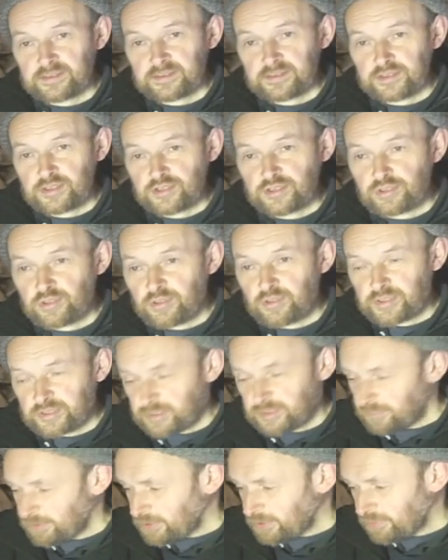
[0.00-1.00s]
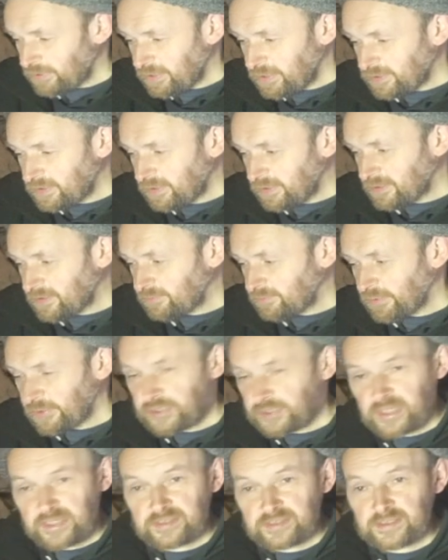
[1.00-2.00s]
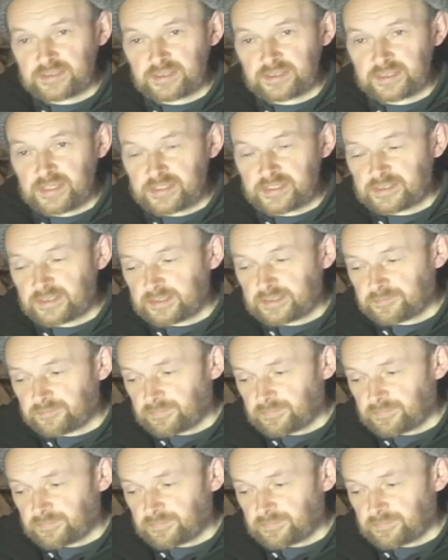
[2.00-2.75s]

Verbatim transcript: to store to put away in the butt end in the garnel